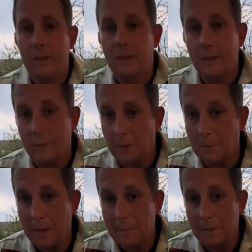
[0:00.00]
you
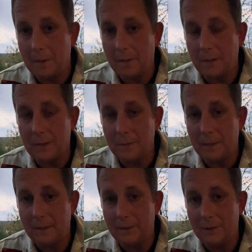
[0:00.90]
might be able to convince
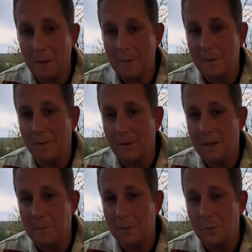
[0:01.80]
me. You might be a very
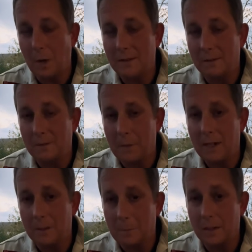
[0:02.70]
persuasive
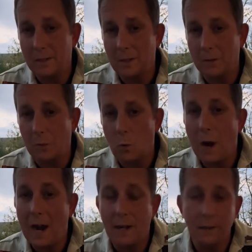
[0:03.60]
speaker, but it's going to
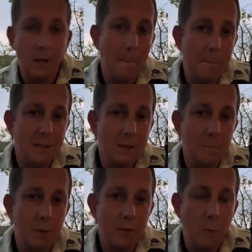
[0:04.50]
require immense
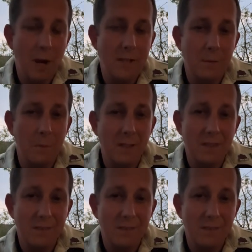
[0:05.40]
persuasion because